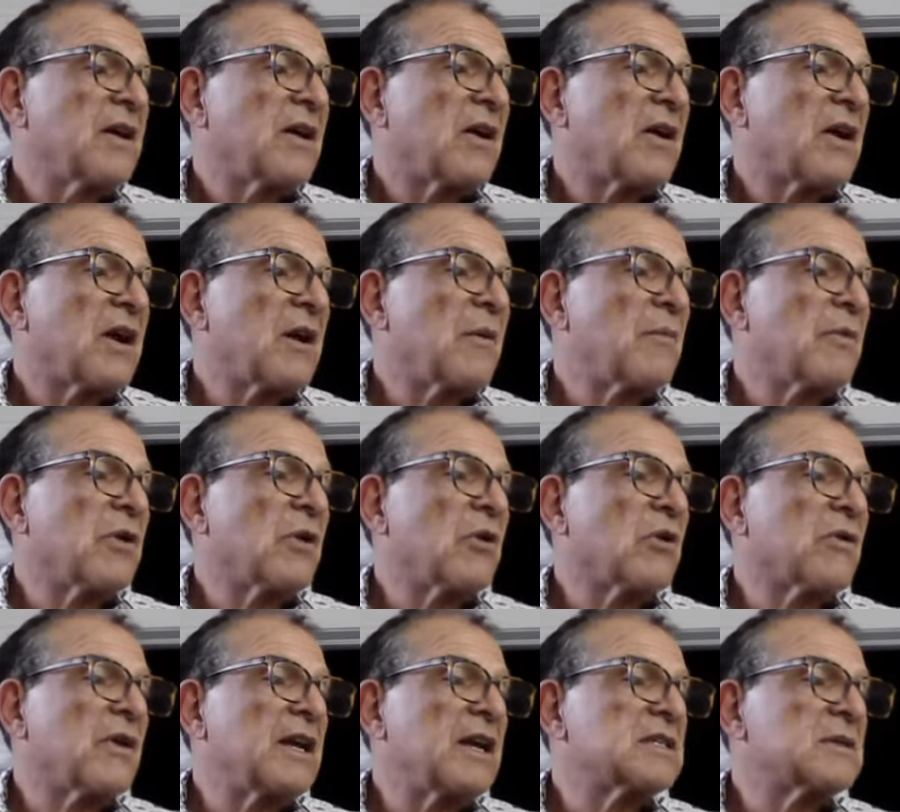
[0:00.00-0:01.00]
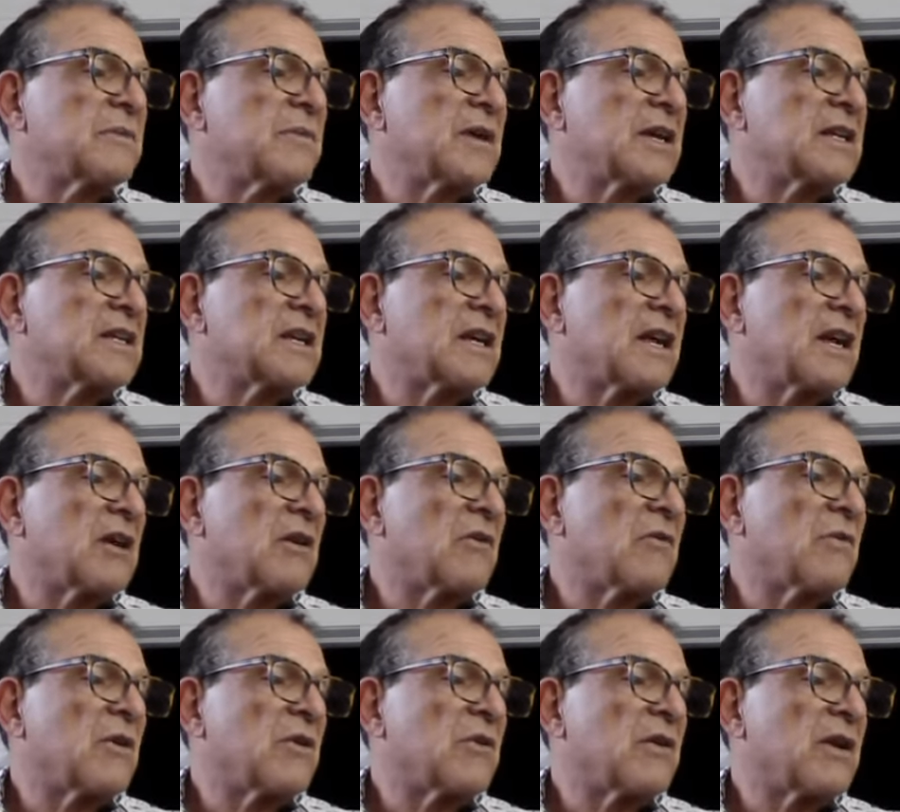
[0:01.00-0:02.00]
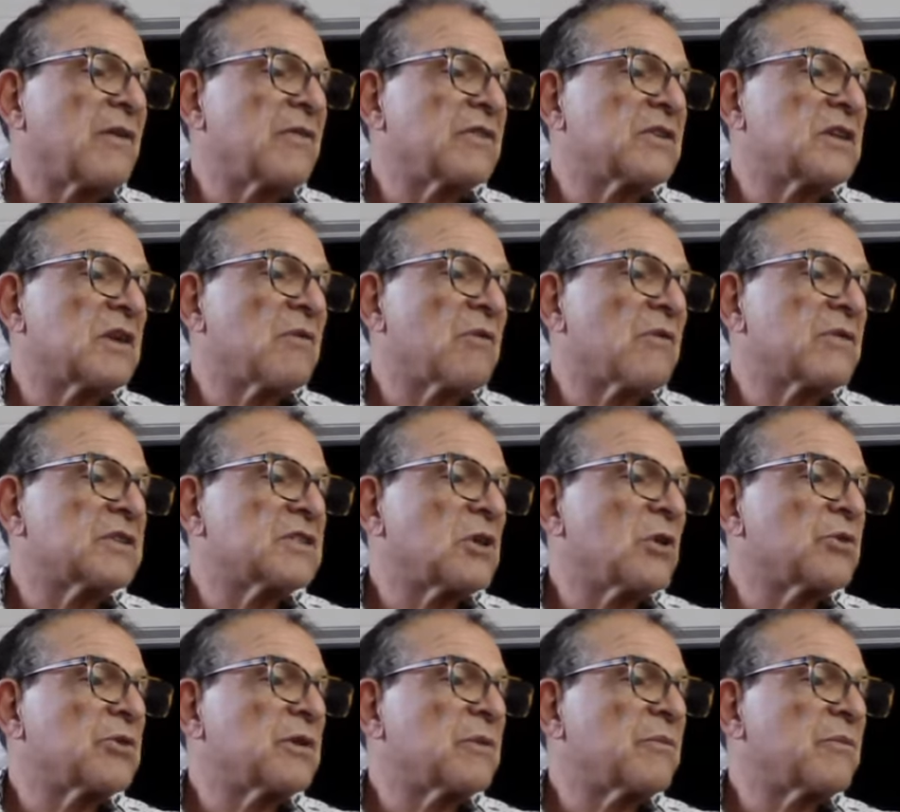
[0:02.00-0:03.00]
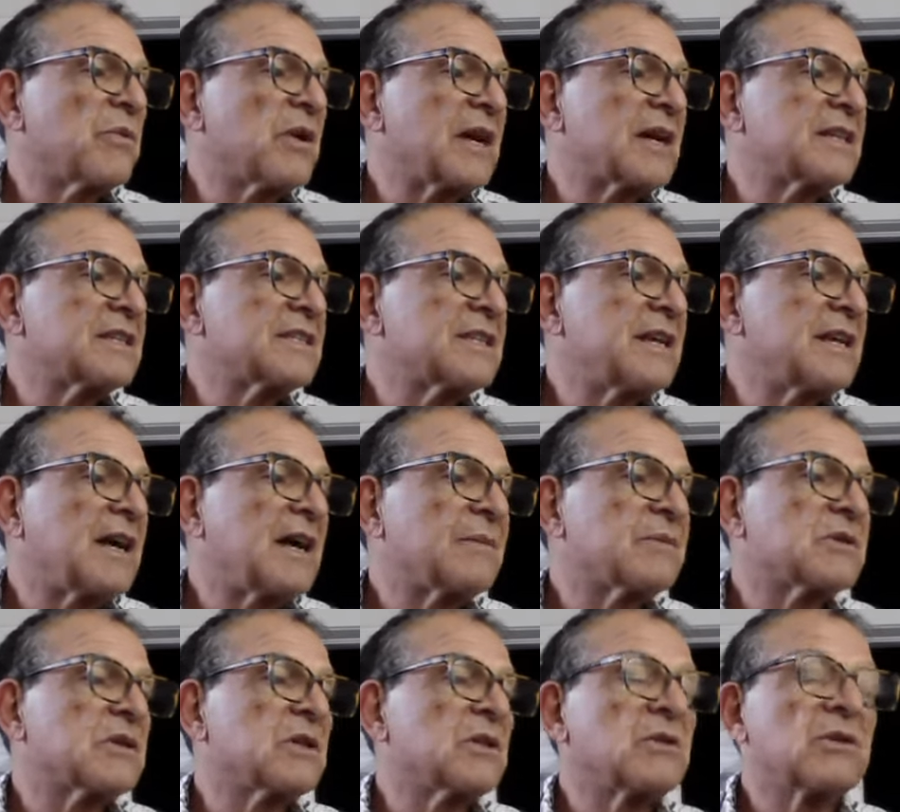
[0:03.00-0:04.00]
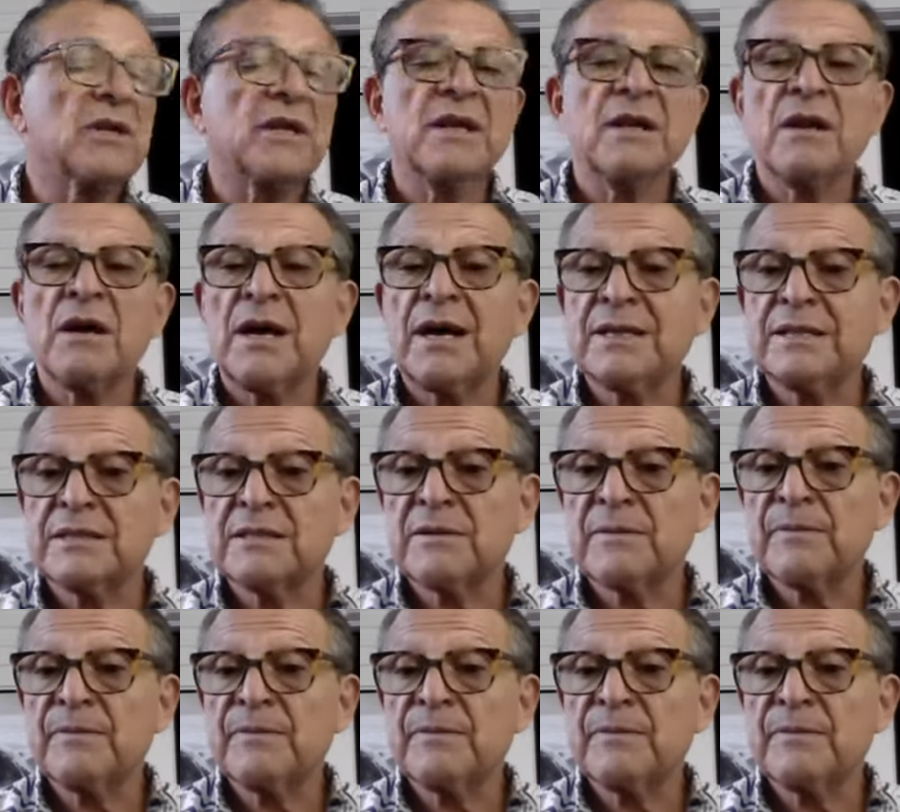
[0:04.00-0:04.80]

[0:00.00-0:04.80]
Are embryo grades a big indicator of whether an FVT will result in pregnancy? Absolutely not.